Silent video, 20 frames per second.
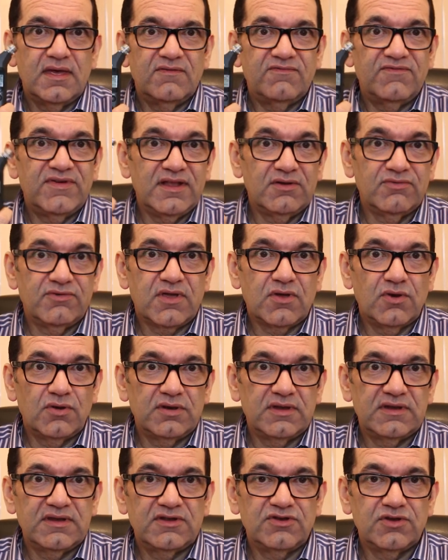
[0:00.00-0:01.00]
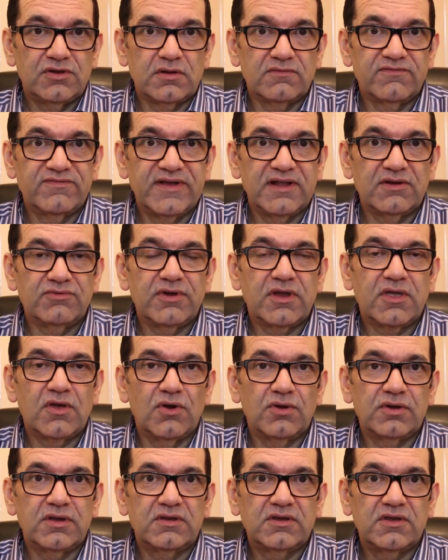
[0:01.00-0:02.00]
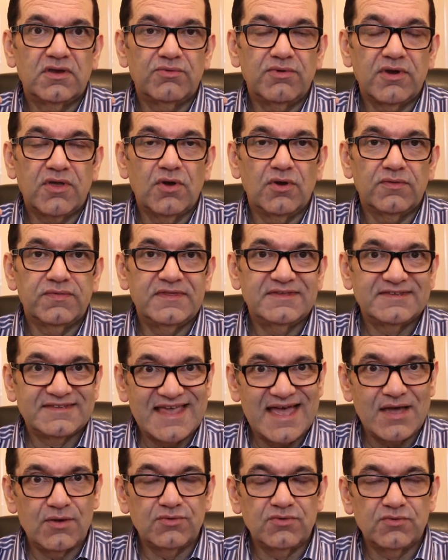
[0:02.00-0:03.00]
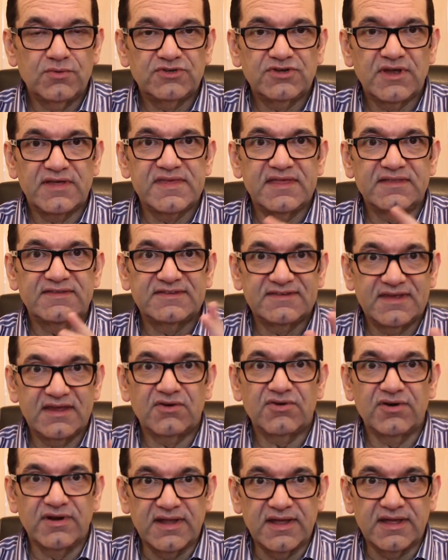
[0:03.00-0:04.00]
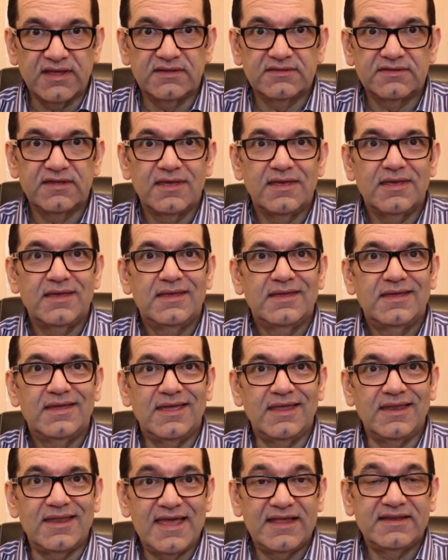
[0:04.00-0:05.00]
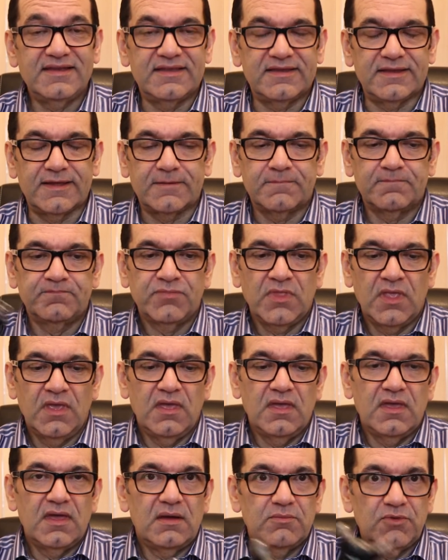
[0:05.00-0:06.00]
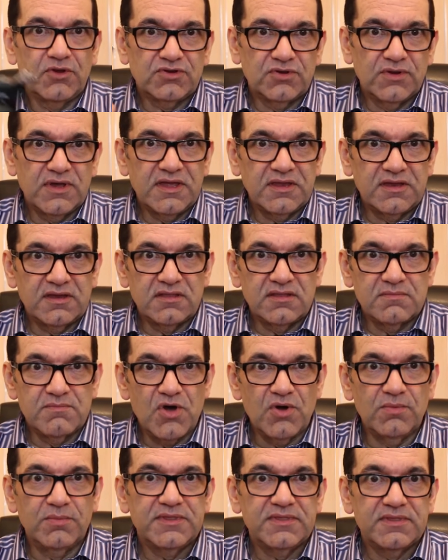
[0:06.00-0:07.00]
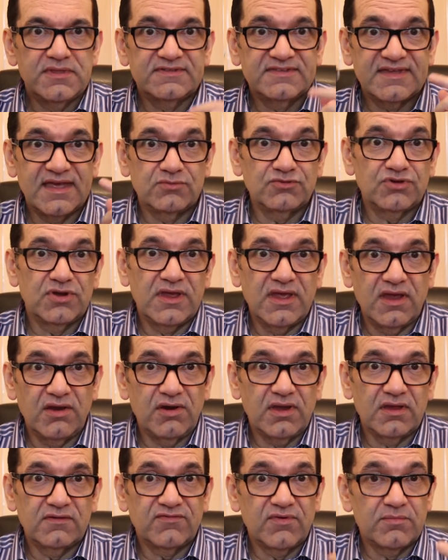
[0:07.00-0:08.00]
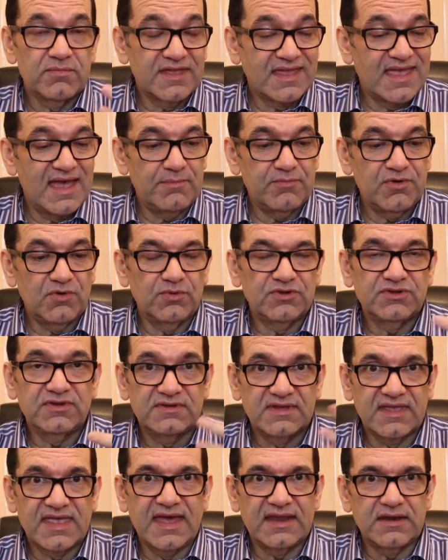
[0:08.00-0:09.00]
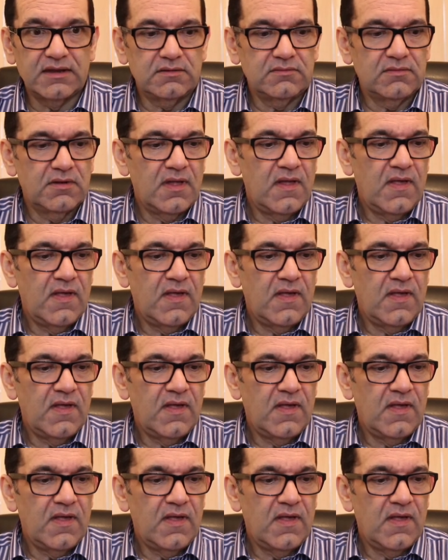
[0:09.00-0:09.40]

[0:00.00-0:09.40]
field recorder, digital field recorder, to record the sound, which I then synchronize in editing. I'm not doing it at the moment. The sound you're hearing is from the camera, which is a Canon.